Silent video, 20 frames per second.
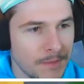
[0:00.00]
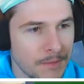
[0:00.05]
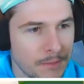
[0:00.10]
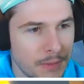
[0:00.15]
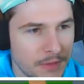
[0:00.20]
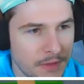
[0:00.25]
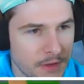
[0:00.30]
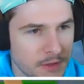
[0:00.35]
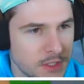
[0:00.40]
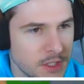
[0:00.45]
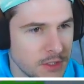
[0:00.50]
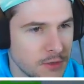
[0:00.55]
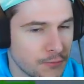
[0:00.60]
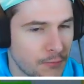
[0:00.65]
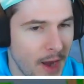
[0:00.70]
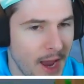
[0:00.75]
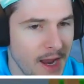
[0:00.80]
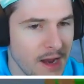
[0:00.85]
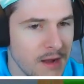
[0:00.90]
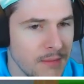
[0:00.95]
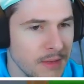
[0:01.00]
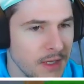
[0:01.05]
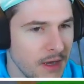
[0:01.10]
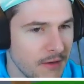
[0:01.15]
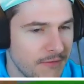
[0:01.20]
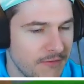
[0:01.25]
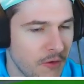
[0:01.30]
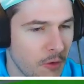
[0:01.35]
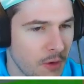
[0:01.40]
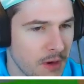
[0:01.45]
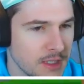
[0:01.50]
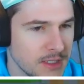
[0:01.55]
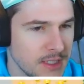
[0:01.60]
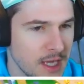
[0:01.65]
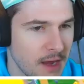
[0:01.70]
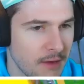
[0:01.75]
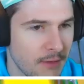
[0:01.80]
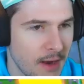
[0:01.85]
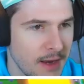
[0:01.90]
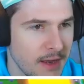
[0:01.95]
But there's just randomly a forest
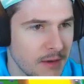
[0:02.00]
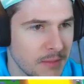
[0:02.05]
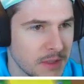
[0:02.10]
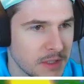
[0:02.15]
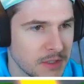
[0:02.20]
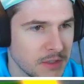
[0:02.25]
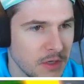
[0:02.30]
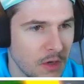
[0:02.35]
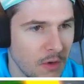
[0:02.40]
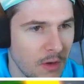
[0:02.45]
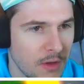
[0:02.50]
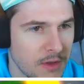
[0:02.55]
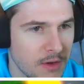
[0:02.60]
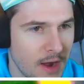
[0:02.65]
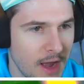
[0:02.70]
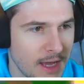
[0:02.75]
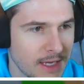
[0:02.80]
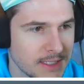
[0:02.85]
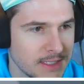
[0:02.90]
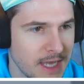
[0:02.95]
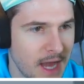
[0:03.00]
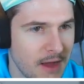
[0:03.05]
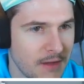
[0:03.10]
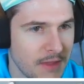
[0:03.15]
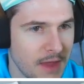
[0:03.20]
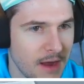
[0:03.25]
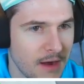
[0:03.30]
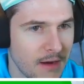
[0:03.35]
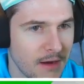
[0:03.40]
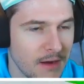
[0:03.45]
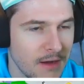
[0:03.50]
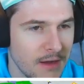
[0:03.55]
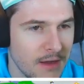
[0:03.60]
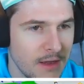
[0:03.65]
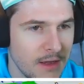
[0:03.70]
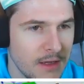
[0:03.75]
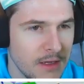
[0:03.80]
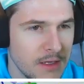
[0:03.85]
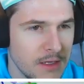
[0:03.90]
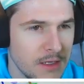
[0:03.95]
egg right here, but there's no other eggs down there.
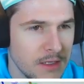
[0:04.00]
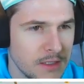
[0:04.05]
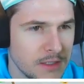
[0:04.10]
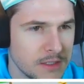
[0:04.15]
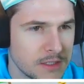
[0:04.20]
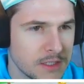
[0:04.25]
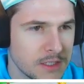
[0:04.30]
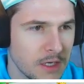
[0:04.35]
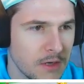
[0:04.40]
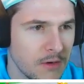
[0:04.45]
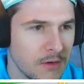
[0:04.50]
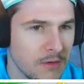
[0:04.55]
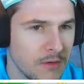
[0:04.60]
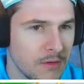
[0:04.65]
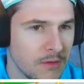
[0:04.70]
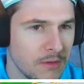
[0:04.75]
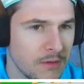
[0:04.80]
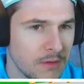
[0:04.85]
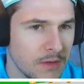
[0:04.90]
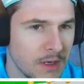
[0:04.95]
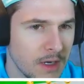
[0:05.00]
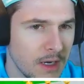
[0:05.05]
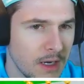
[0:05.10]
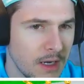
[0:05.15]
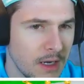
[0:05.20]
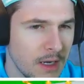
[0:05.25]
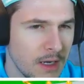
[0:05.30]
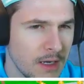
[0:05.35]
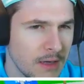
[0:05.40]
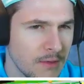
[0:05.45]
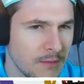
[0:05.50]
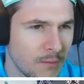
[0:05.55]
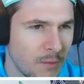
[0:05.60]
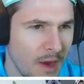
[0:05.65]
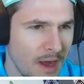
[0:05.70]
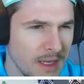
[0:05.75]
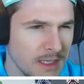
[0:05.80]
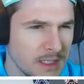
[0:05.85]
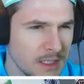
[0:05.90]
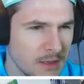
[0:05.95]
So, uh,
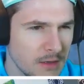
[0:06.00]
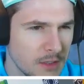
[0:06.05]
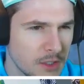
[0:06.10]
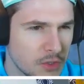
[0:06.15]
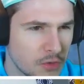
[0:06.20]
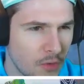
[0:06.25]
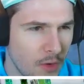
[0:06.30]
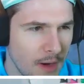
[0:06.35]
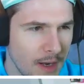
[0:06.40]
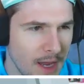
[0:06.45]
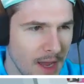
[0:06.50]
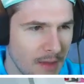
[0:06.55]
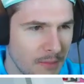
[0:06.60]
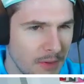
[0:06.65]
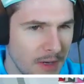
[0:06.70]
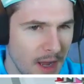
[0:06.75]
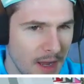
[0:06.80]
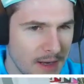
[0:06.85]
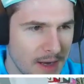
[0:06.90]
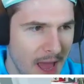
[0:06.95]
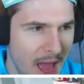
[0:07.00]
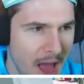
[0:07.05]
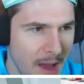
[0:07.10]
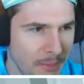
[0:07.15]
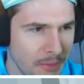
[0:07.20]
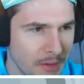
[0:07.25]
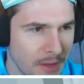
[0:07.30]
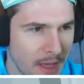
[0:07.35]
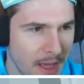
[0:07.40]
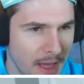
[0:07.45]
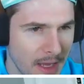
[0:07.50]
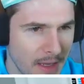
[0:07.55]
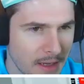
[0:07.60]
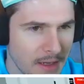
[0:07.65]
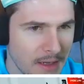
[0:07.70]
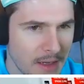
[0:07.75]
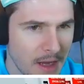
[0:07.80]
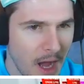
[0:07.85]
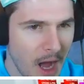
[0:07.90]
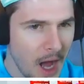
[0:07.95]
why is there a droid egg but not an apple egg?
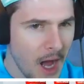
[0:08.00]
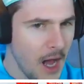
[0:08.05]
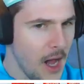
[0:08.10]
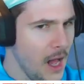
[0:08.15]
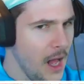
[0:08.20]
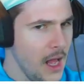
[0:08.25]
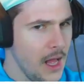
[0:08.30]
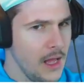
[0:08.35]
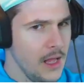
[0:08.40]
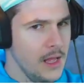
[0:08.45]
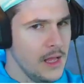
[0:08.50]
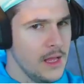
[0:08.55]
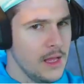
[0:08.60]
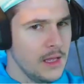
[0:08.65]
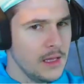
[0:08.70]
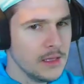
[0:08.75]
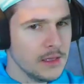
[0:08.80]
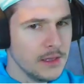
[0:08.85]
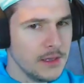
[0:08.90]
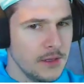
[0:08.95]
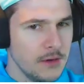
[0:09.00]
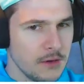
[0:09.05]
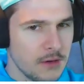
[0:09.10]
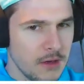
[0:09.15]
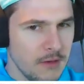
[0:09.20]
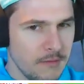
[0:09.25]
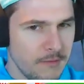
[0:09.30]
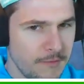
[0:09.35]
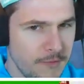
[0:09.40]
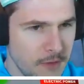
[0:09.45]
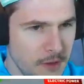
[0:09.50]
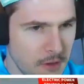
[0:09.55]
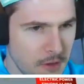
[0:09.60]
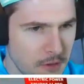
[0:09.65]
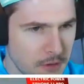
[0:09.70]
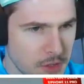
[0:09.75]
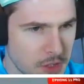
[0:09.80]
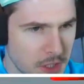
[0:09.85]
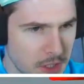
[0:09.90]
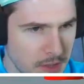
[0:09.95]
Huh? Little
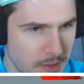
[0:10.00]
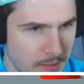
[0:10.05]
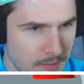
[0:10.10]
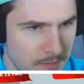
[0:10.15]
confusion.